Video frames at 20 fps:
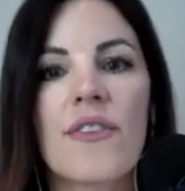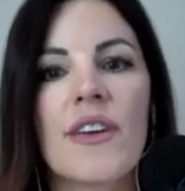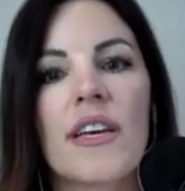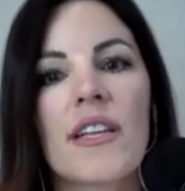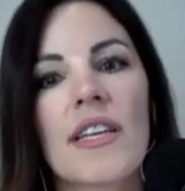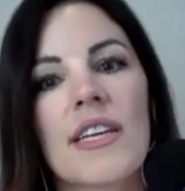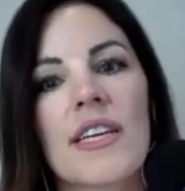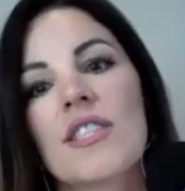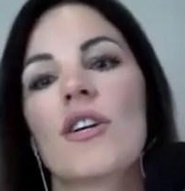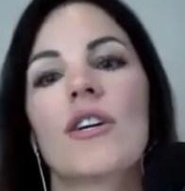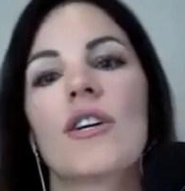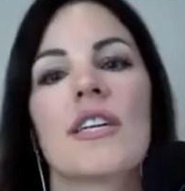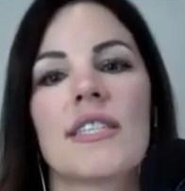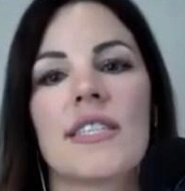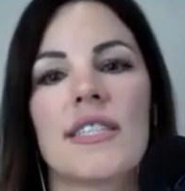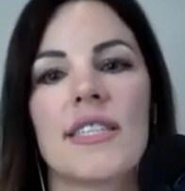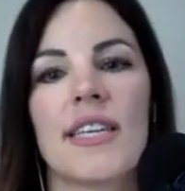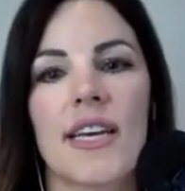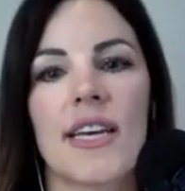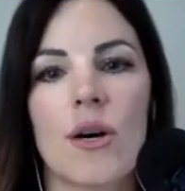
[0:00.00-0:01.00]
feeling starting
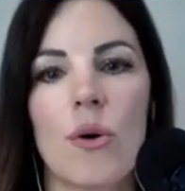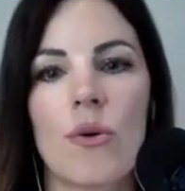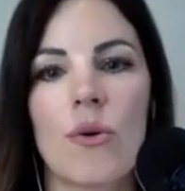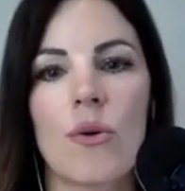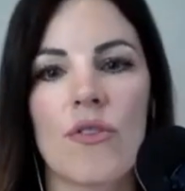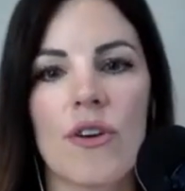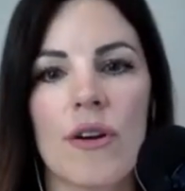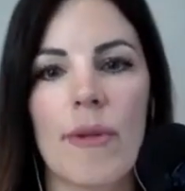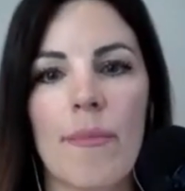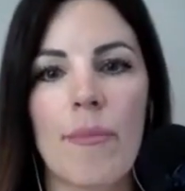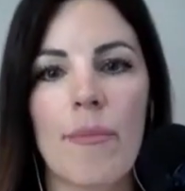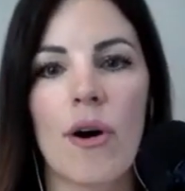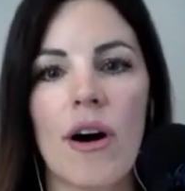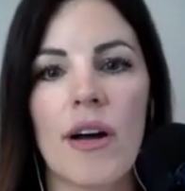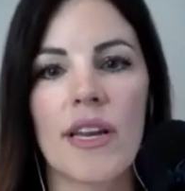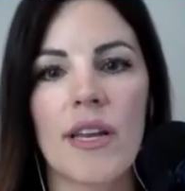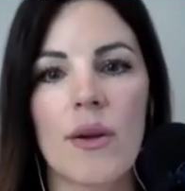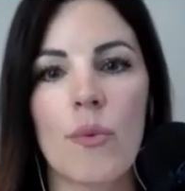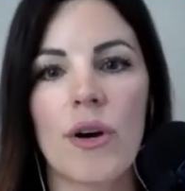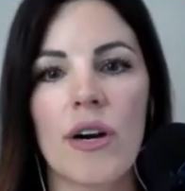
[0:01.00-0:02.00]
to take over in my
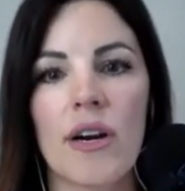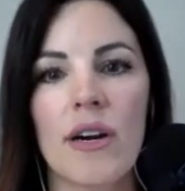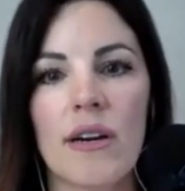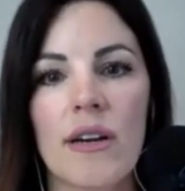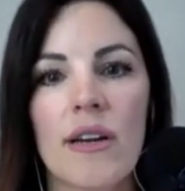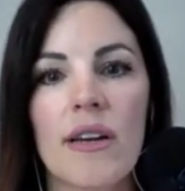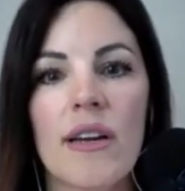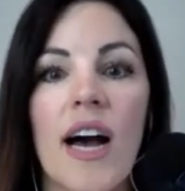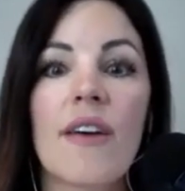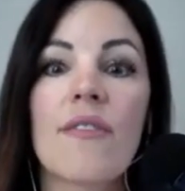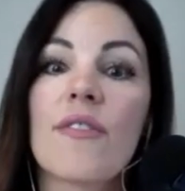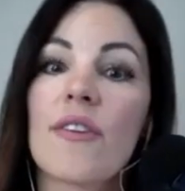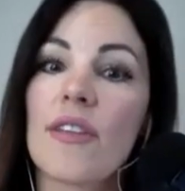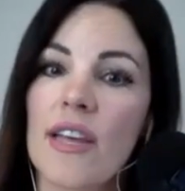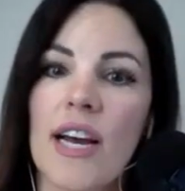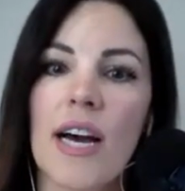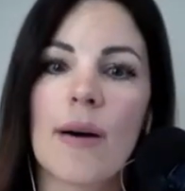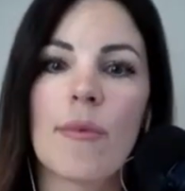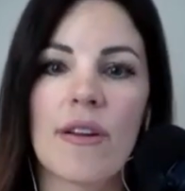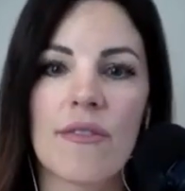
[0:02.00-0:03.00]
body where I feel
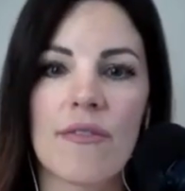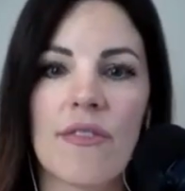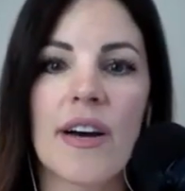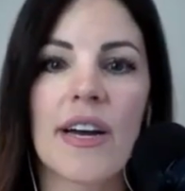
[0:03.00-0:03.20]
like I'm on